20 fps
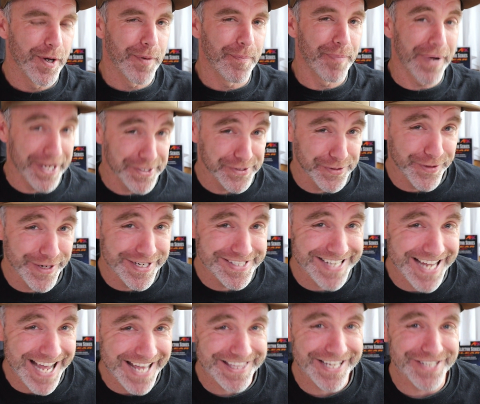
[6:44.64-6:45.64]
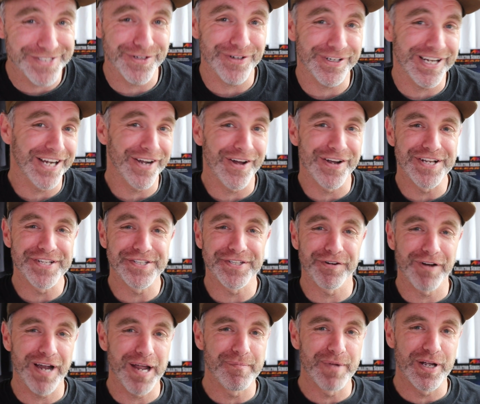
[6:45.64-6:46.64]
But as always, at THATSLOTCARGUYOZ on
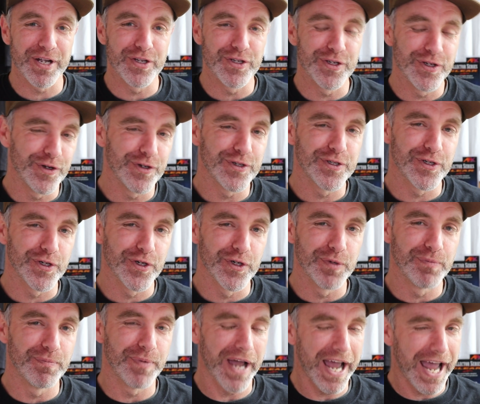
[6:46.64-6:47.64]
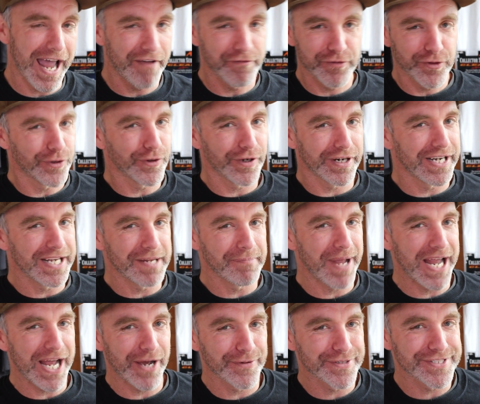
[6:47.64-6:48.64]
Instagram and YouTube. Have you got any
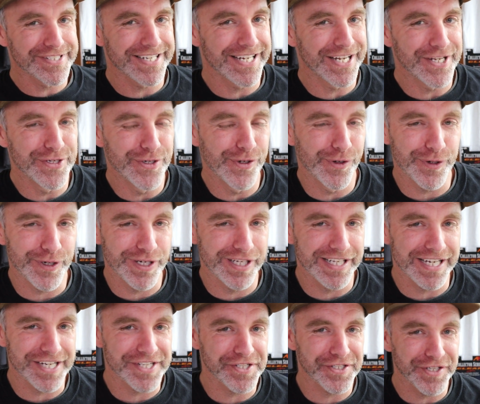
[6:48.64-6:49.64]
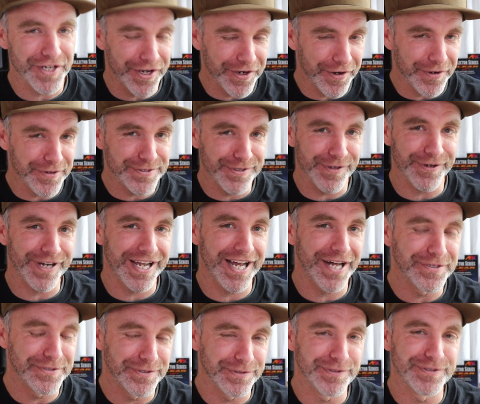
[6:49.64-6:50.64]
Bauers in your collection? I know Slot
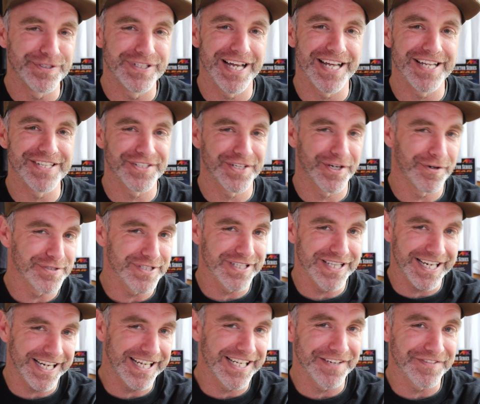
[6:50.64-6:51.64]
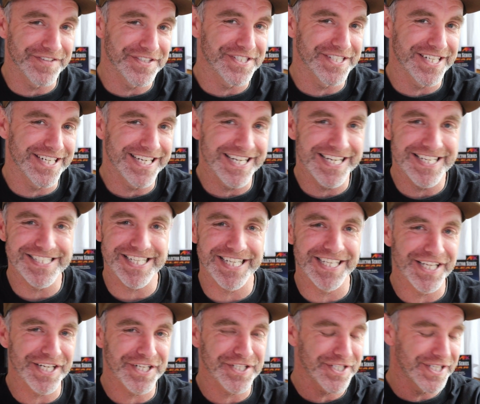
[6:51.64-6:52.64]
Car Dude does, and I was lucky enough to see his
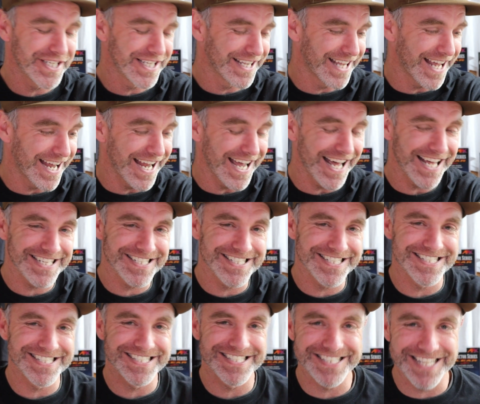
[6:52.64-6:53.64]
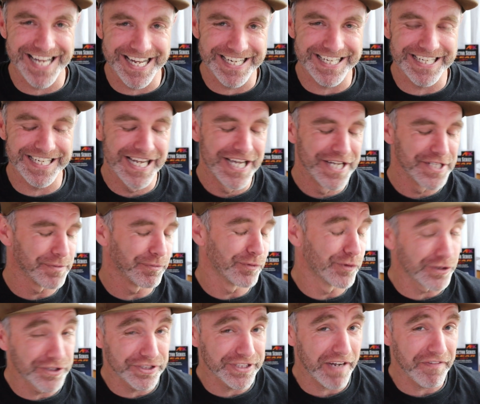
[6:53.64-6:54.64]
collection. They are stunning. Some
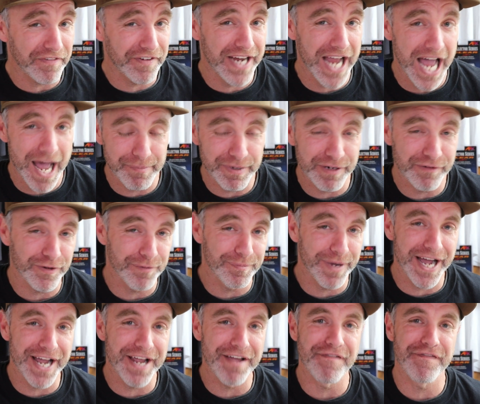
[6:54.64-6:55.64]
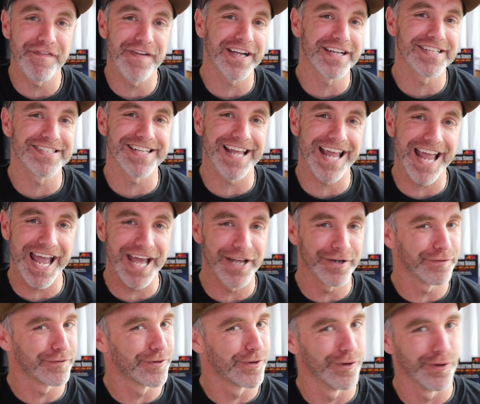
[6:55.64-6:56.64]
good stuff coming from AFX and
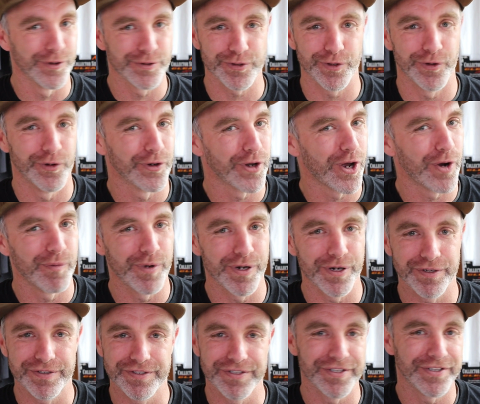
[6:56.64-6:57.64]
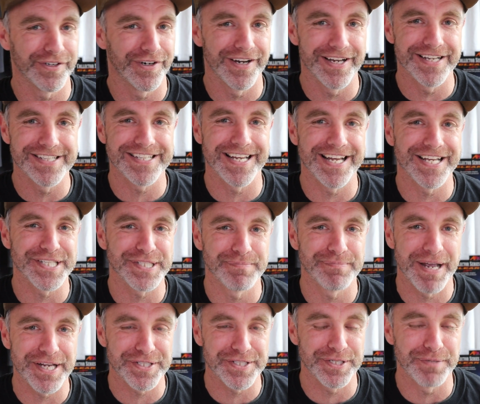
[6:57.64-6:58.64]
of course Autoworld. You guys are
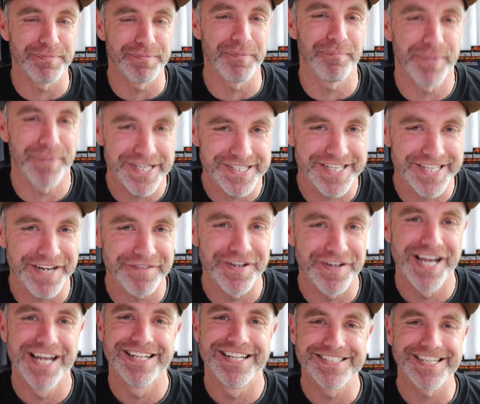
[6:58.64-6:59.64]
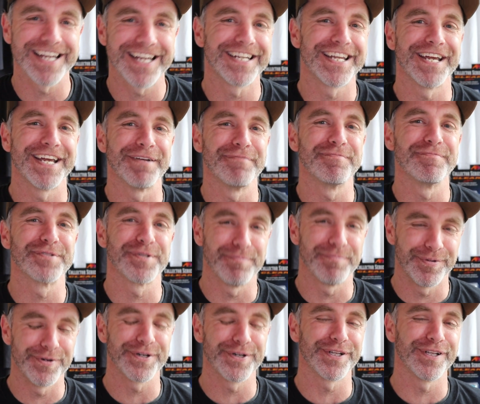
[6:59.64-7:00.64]
smashing it, but be safe, take care,
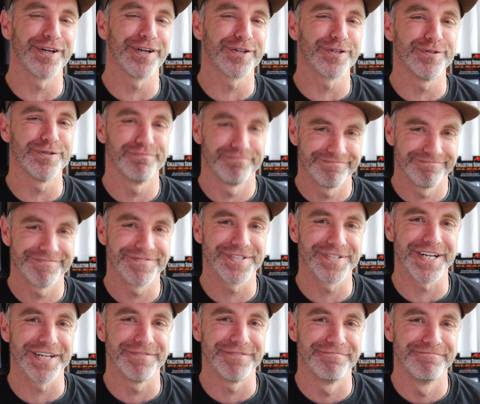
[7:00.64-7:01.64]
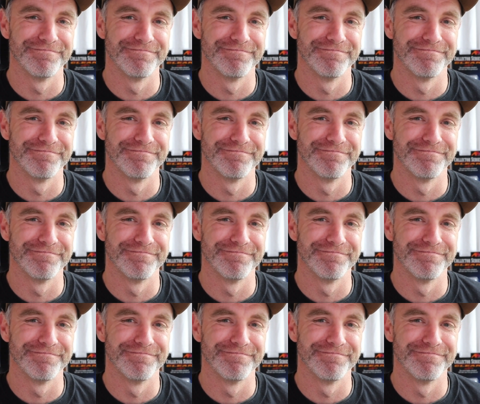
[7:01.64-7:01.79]
support your local. Ciao.